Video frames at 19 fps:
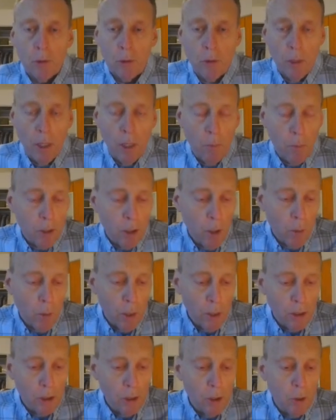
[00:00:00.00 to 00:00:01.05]
So they were to go
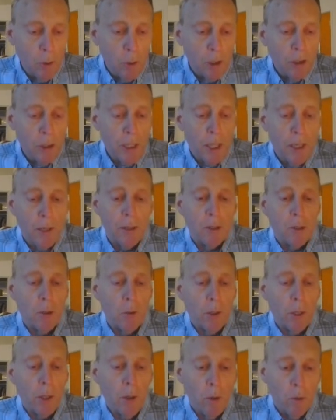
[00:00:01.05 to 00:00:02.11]
into Jewish
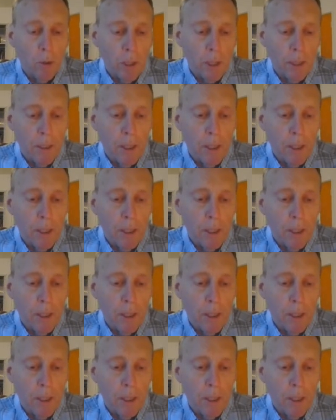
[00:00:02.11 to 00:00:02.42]
territory only.